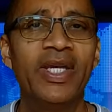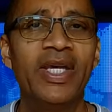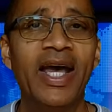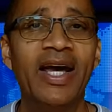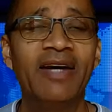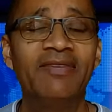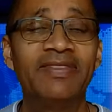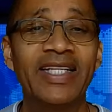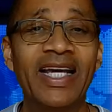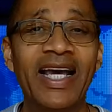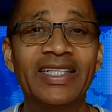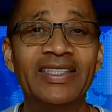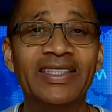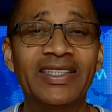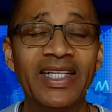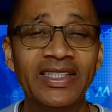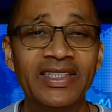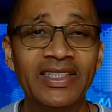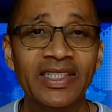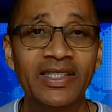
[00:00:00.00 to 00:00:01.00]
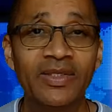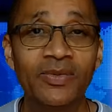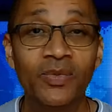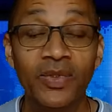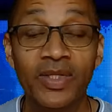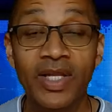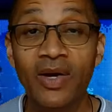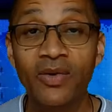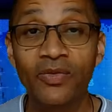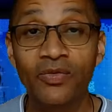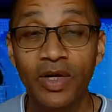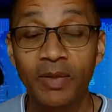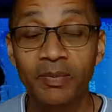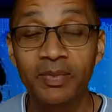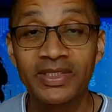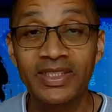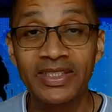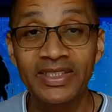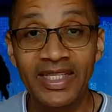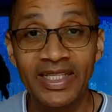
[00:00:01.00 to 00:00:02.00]
we have taxation without
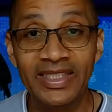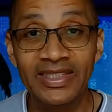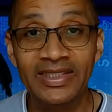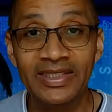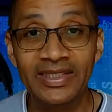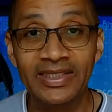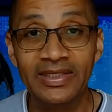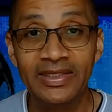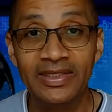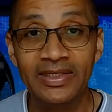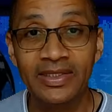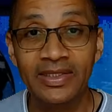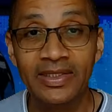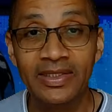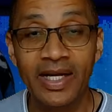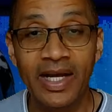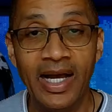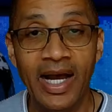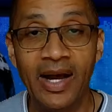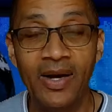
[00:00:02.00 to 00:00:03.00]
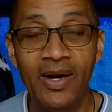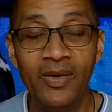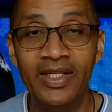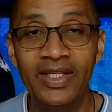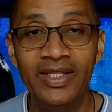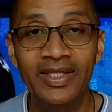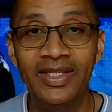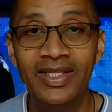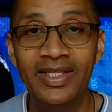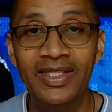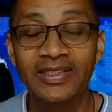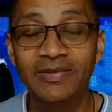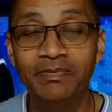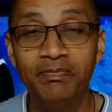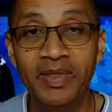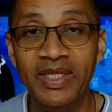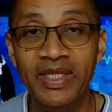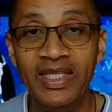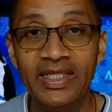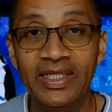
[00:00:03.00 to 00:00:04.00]
representation. How can
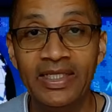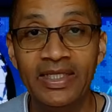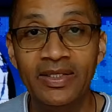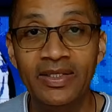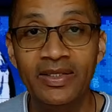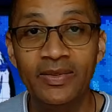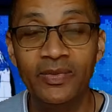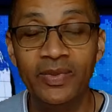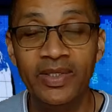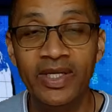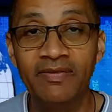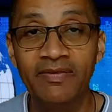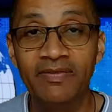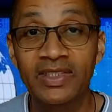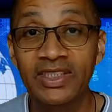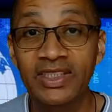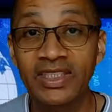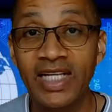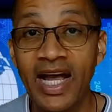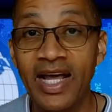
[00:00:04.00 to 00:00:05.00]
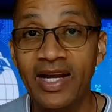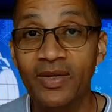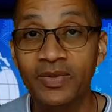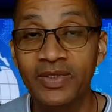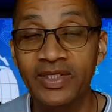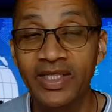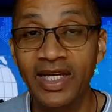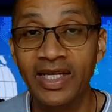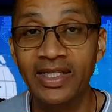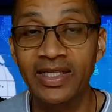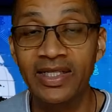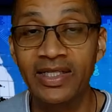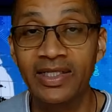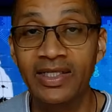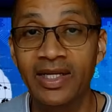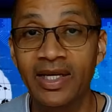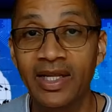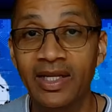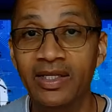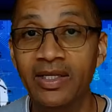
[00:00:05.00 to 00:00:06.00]
this be? We have a shadow
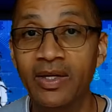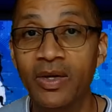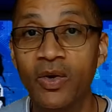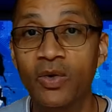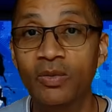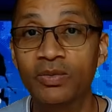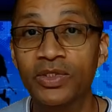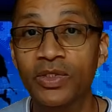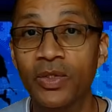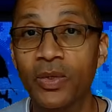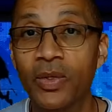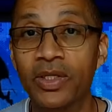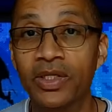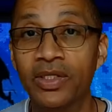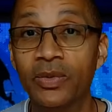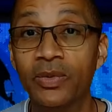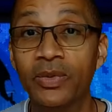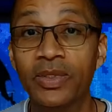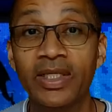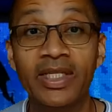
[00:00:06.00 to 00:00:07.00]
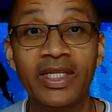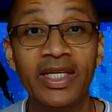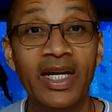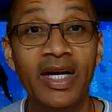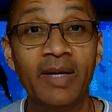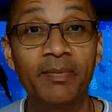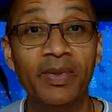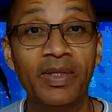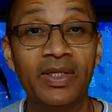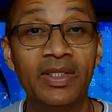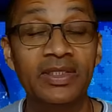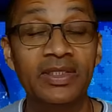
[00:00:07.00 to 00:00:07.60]
delegate, Eleanor Holmes Norton, who can get